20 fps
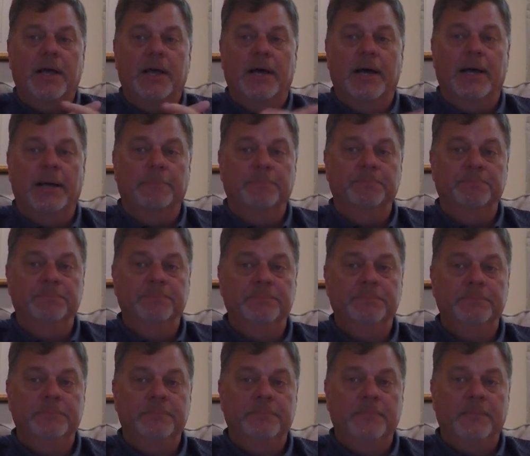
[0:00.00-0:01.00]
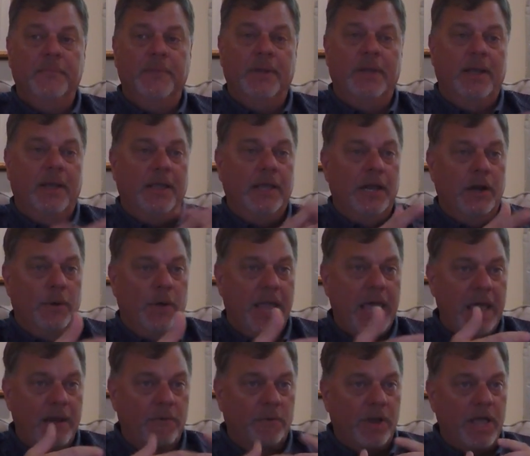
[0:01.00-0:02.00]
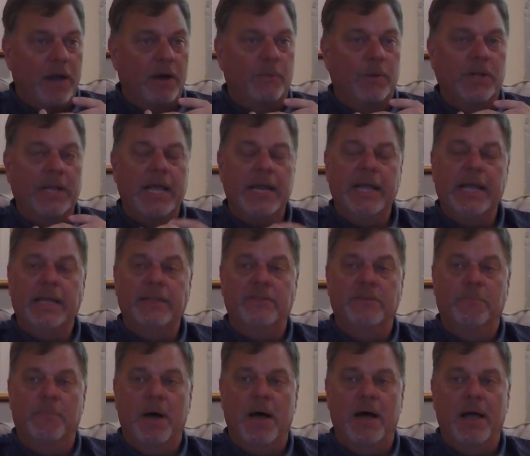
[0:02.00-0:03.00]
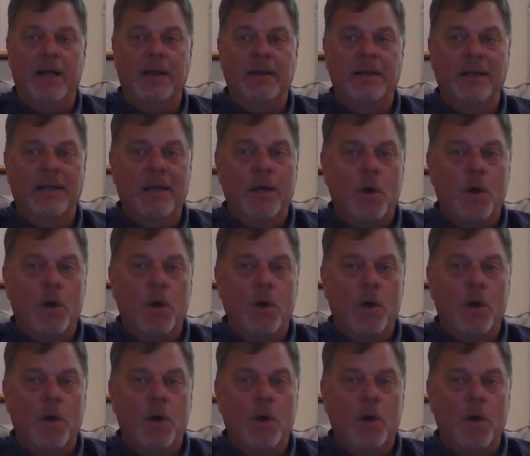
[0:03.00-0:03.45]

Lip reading: Again, kind of relating it to mine,